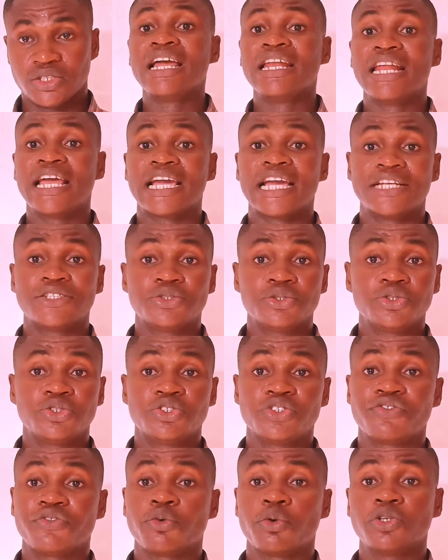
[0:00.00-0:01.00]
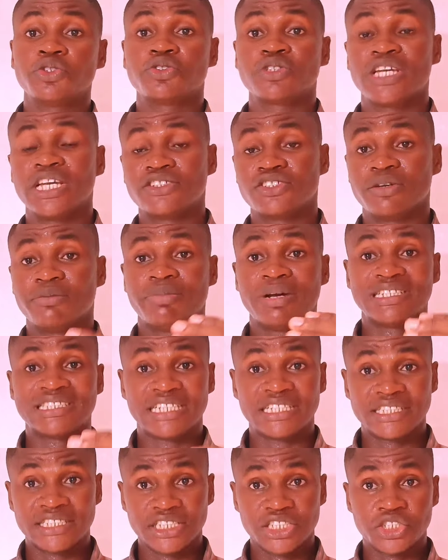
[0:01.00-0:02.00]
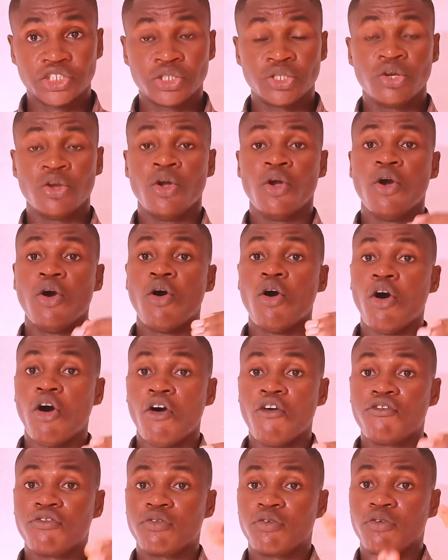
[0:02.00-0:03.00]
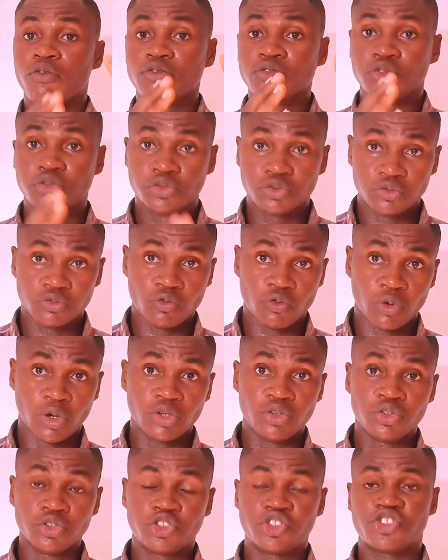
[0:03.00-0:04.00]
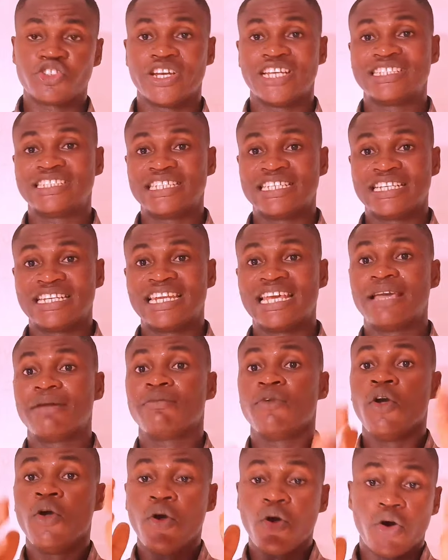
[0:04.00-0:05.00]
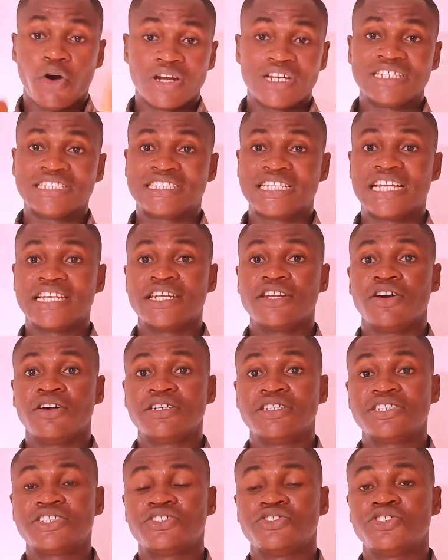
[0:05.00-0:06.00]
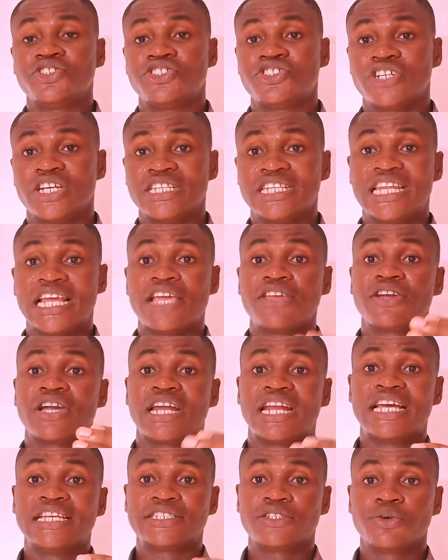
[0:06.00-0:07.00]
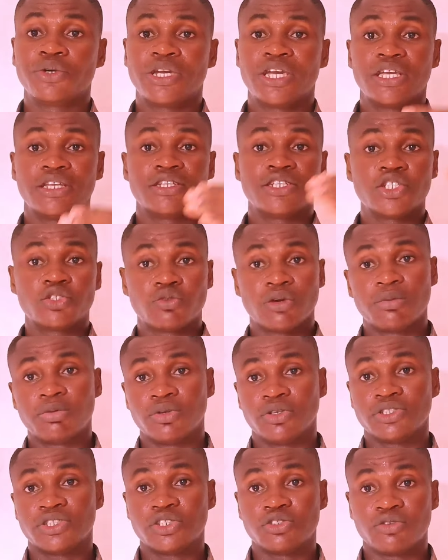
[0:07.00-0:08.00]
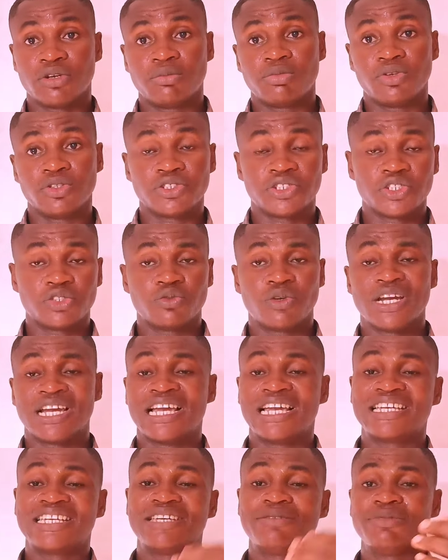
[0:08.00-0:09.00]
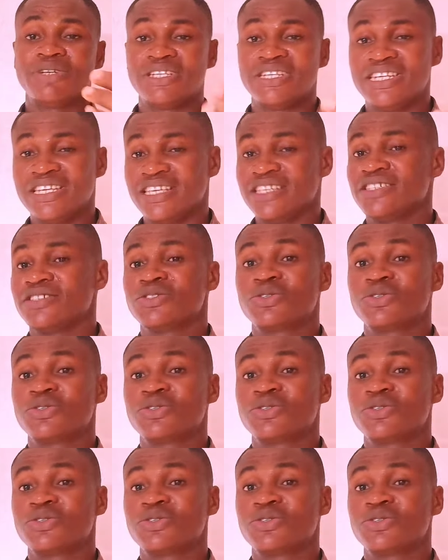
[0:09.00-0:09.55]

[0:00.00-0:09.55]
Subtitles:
Like I told you, if you want to get some percentage of one nutrient in them, understanding all this nutrient, now you can say, okay, this one plus this one plus this one can give me this.